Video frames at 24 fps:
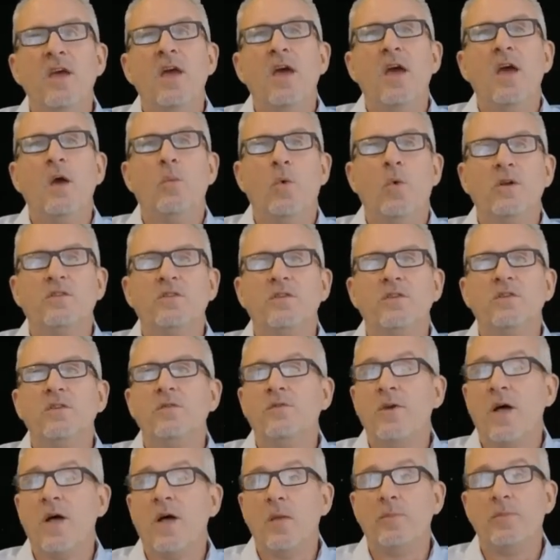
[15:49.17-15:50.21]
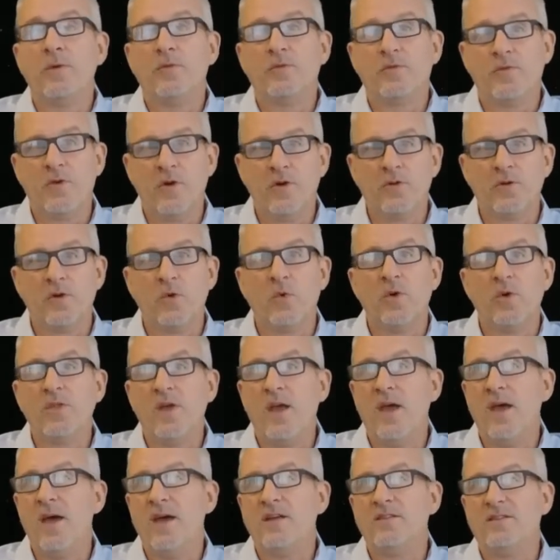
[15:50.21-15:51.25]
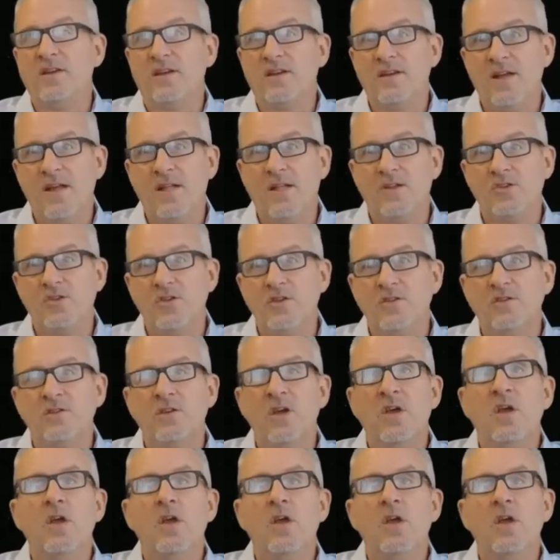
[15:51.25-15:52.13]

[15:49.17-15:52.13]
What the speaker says: and want to develop it further with AI technologies,